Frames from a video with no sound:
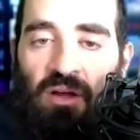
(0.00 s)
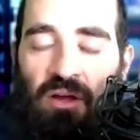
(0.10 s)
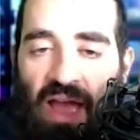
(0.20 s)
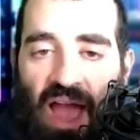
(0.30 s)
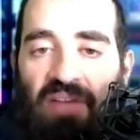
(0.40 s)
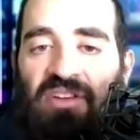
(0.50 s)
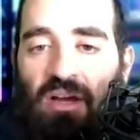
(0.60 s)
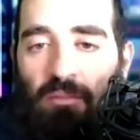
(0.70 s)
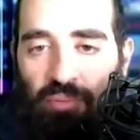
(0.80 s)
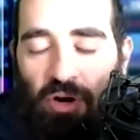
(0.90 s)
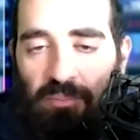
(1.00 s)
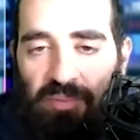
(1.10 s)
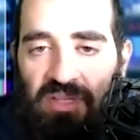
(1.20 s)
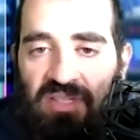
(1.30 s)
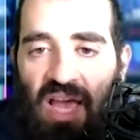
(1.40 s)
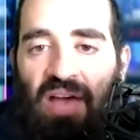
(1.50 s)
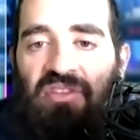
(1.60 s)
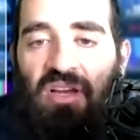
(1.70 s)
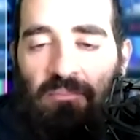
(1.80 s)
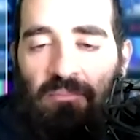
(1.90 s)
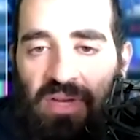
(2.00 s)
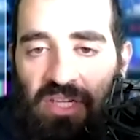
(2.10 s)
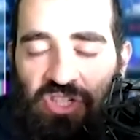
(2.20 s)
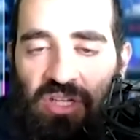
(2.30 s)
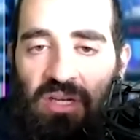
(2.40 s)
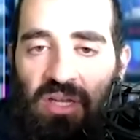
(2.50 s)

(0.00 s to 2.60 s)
having a purpose, having a mission.